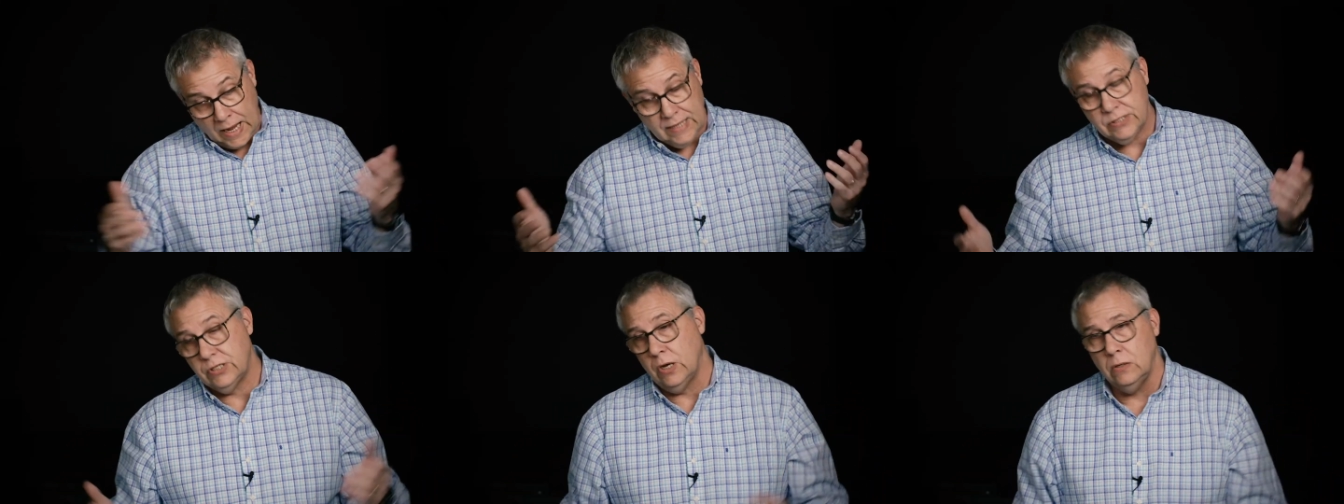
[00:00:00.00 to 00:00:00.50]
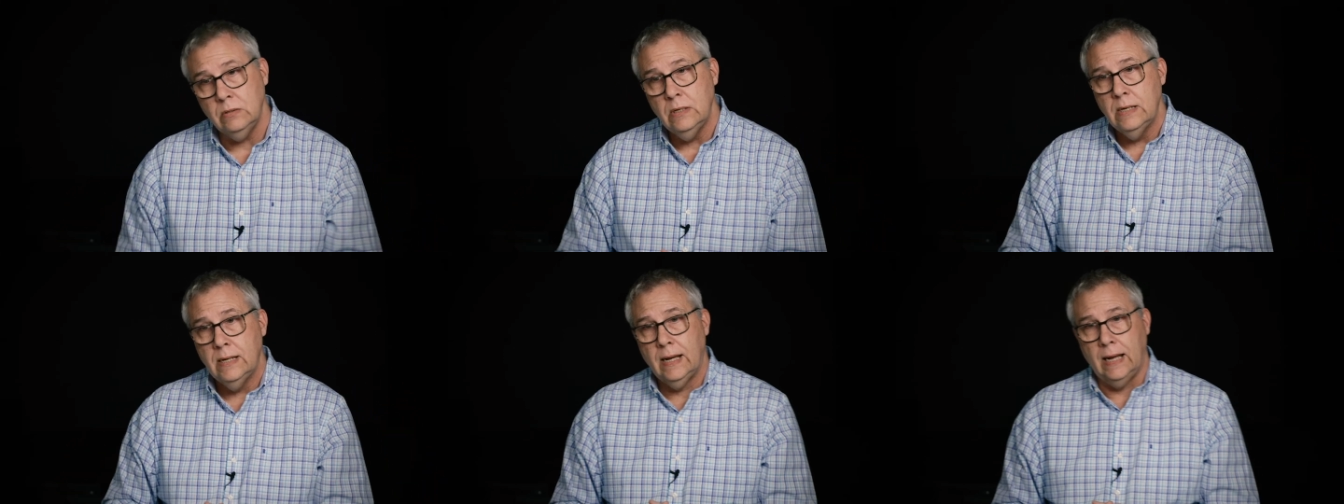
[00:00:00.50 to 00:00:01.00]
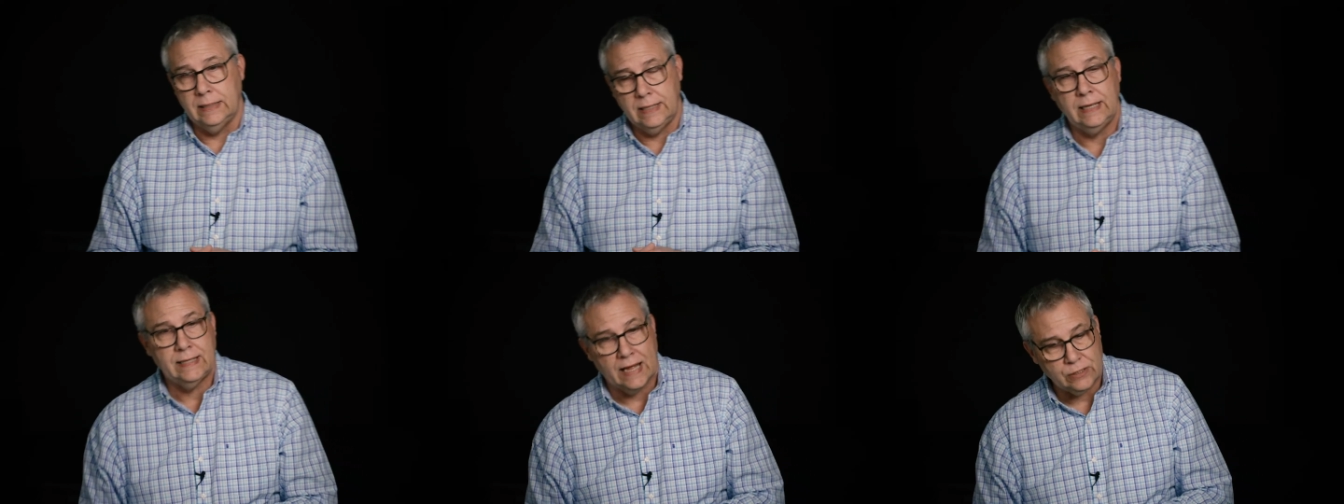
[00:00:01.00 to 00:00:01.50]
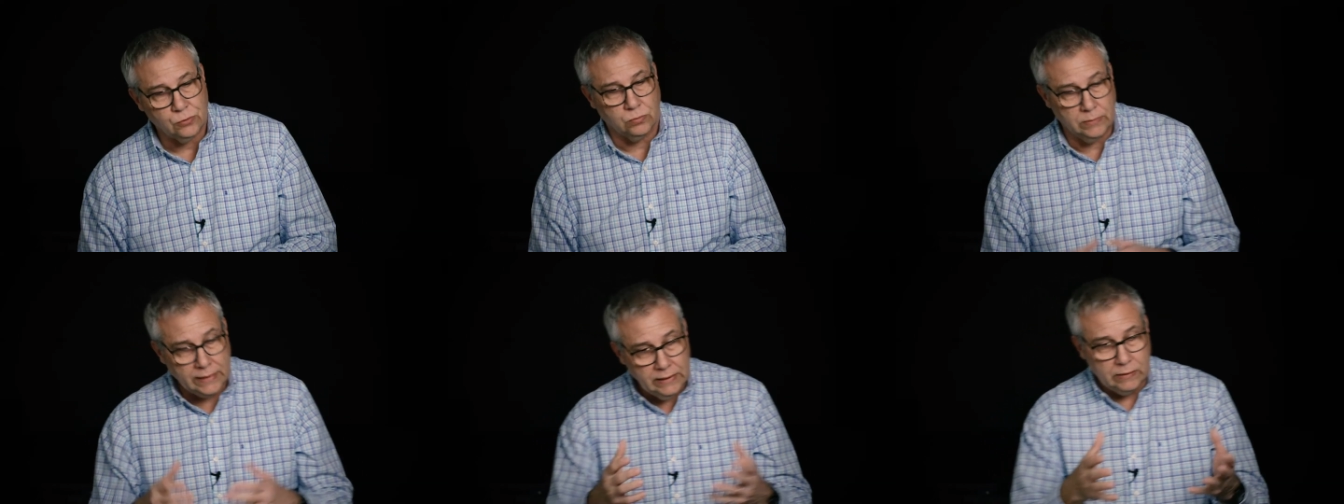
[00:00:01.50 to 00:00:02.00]
And so, I think that's
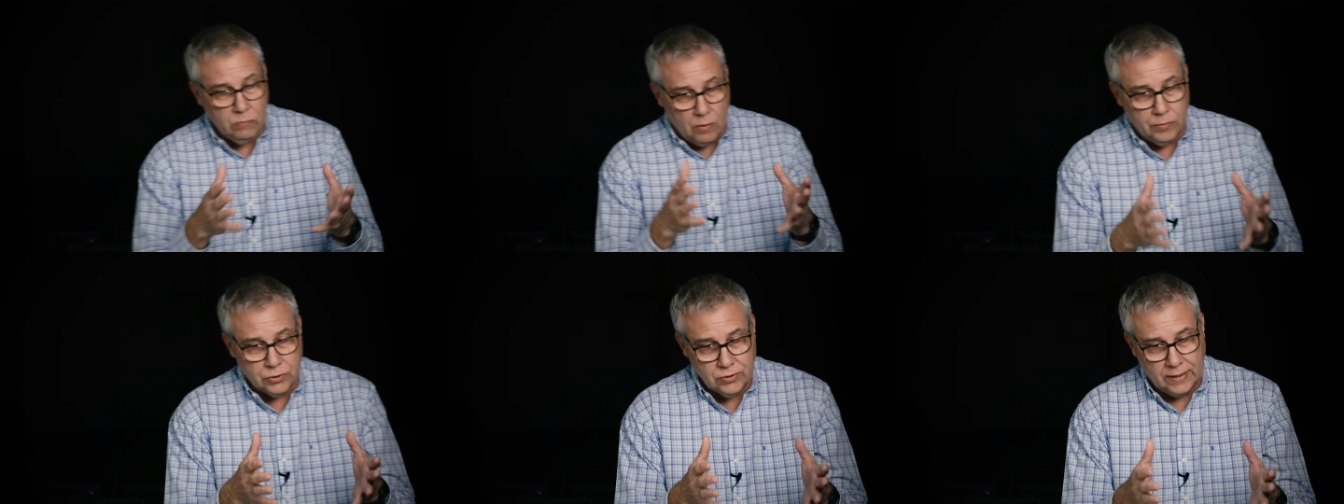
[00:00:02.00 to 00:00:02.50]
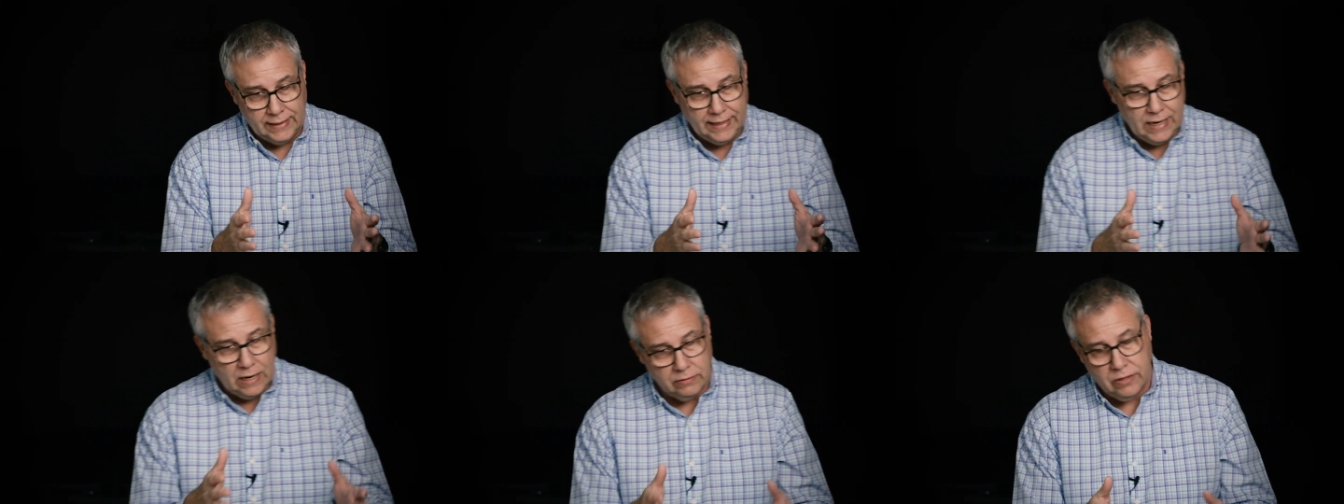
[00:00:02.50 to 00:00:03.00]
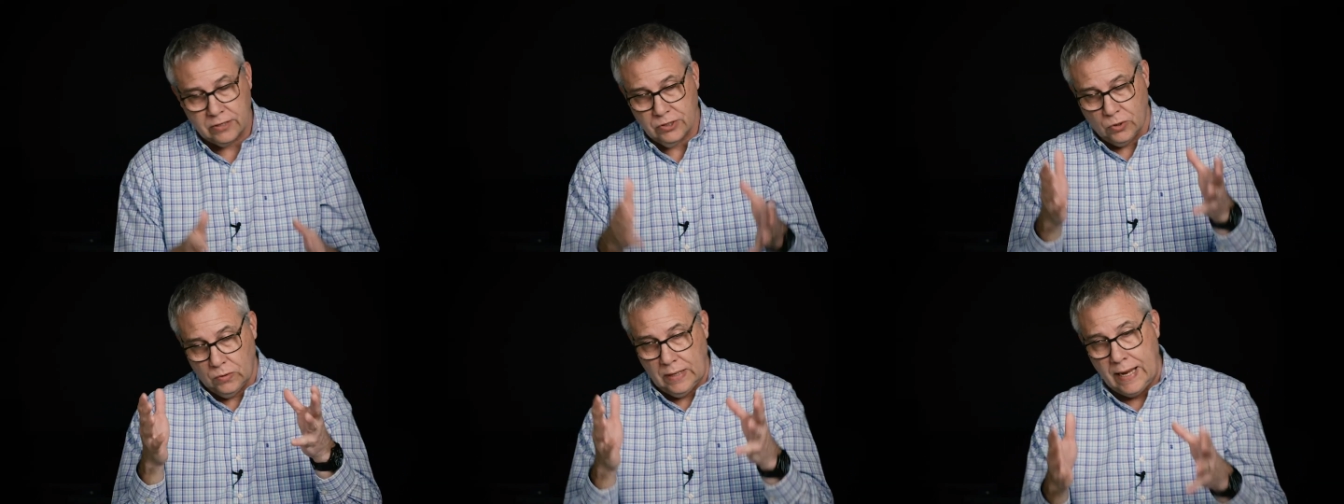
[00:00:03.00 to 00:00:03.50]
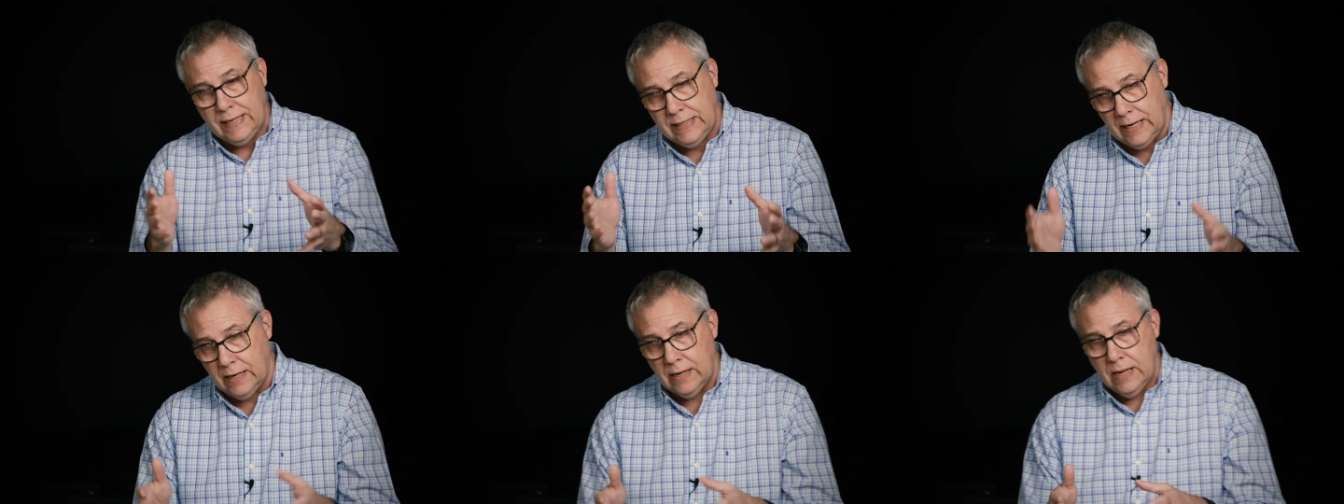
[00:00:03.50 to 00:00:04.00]
really what we're trying to get at. This whole
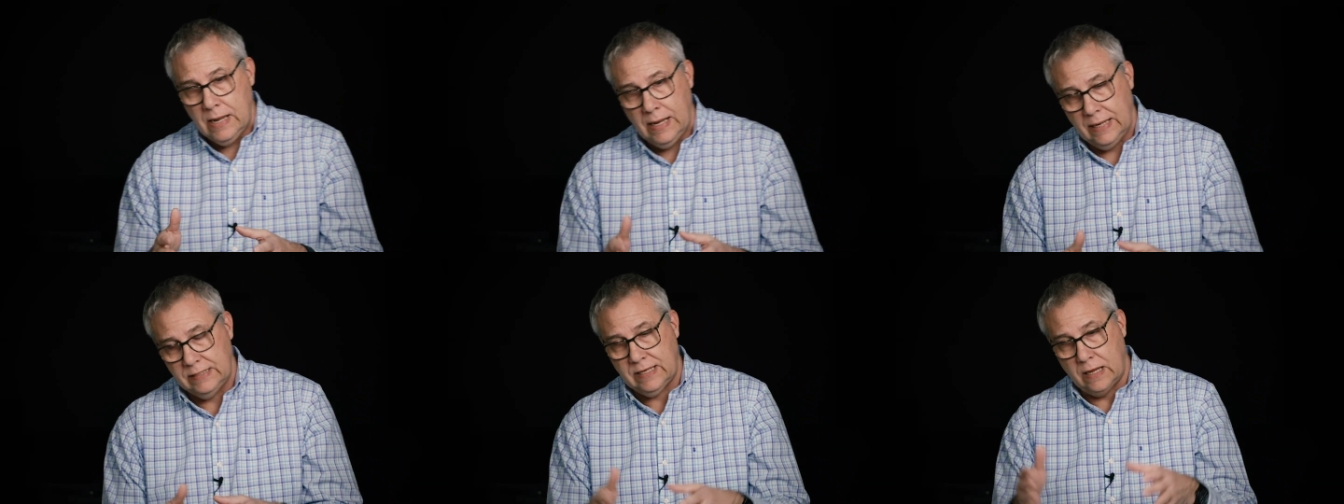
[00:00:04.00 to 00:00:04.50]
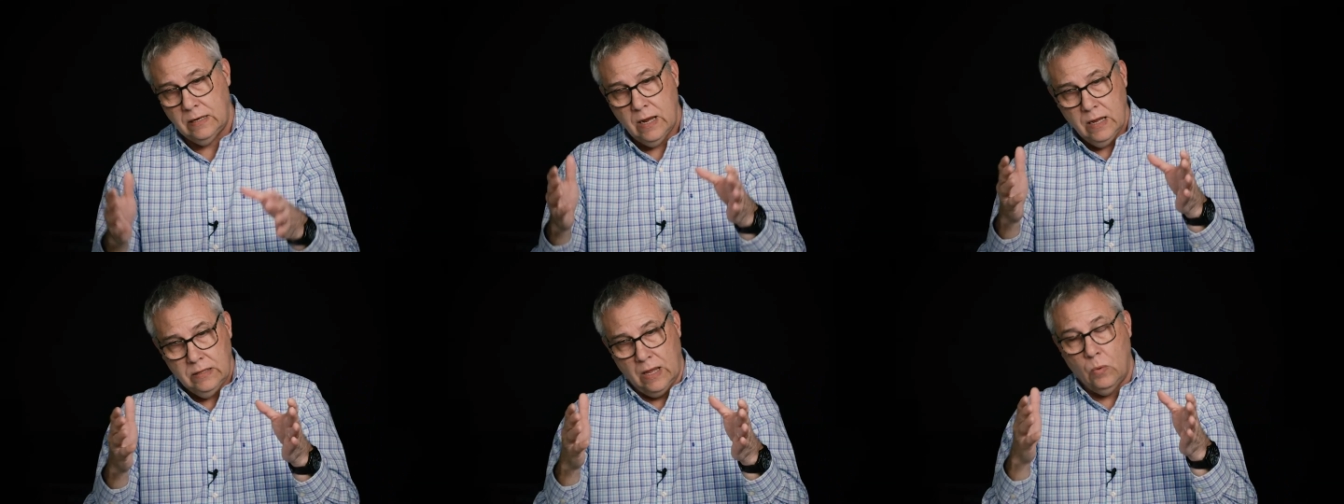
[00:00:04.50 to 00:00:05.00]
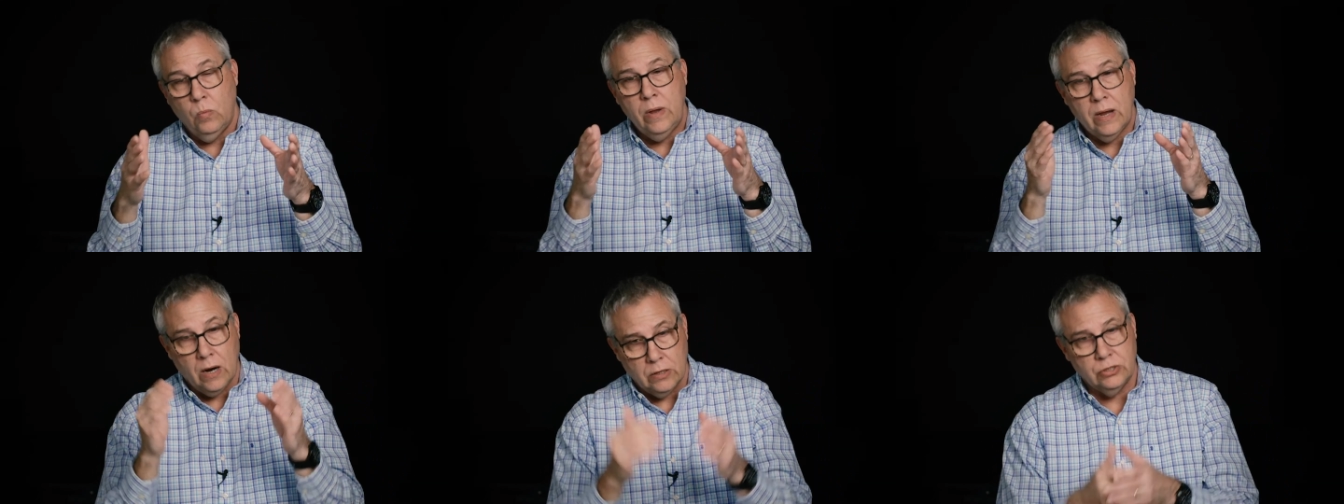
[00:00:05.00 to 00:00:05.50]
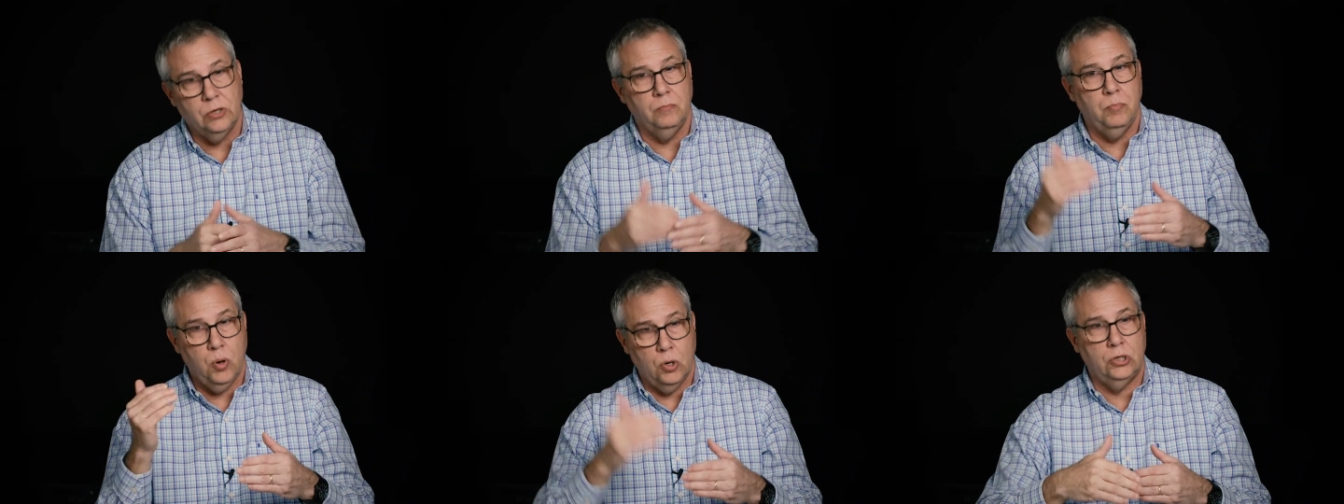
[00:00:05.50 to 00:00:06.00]
idea is that, that we are to
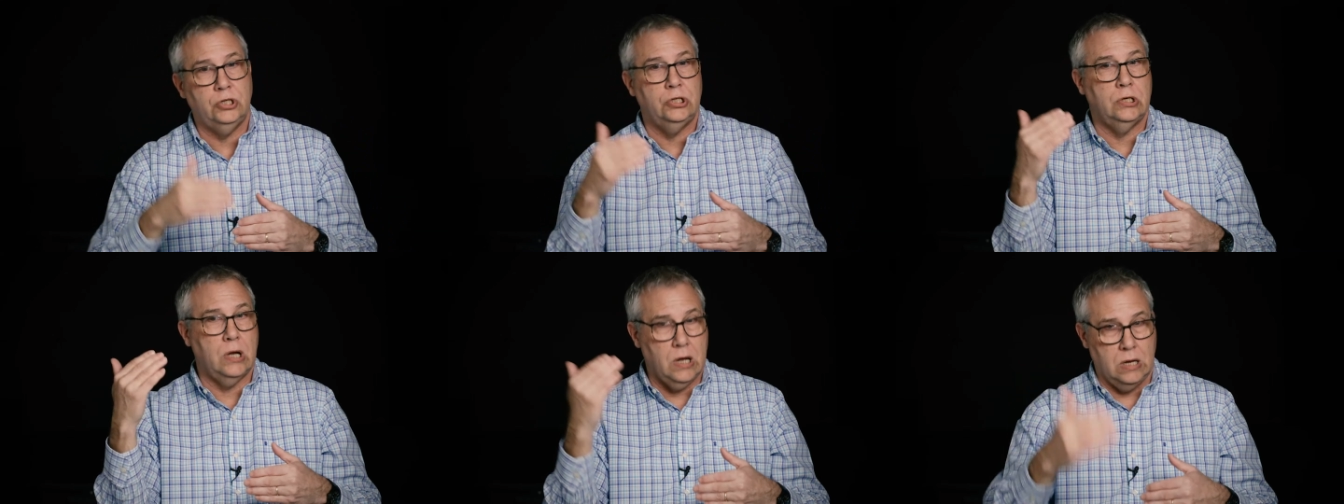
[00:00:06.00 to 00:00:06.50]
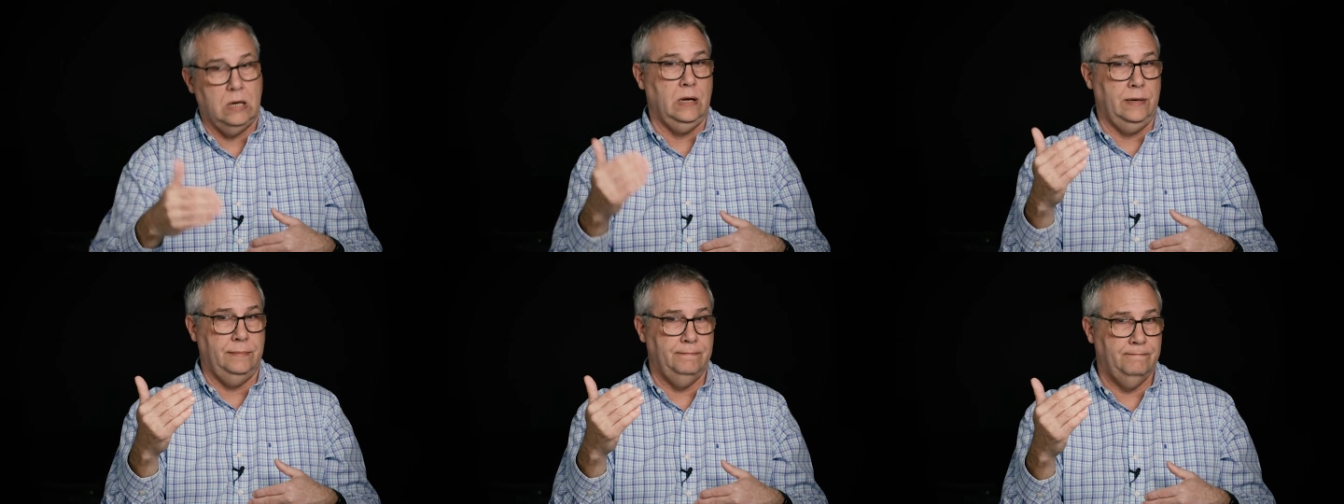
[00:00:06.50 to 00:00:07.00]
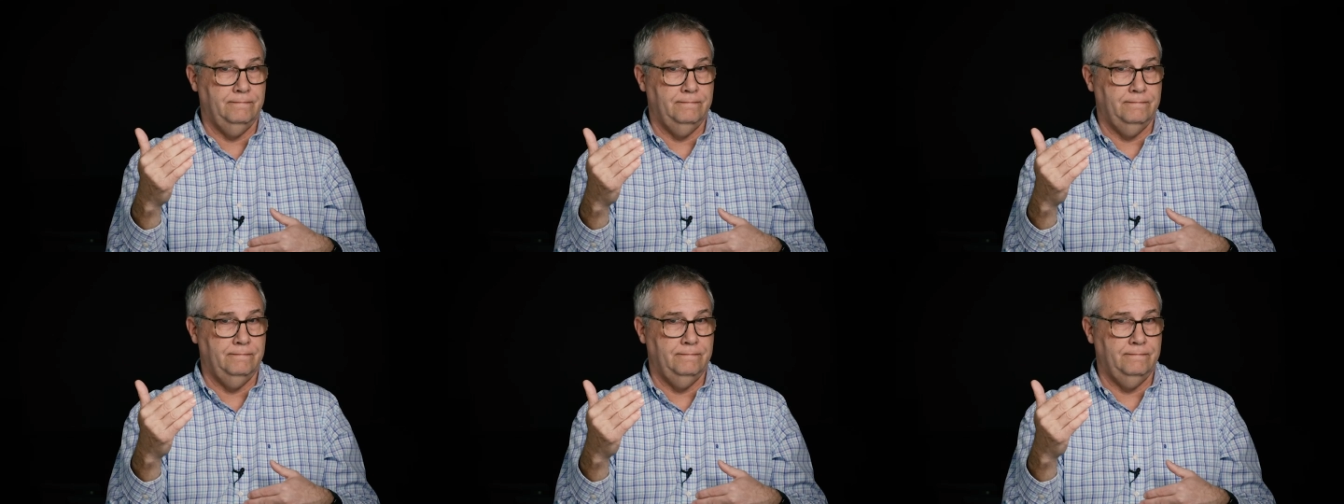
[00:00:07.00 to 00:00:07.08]
push on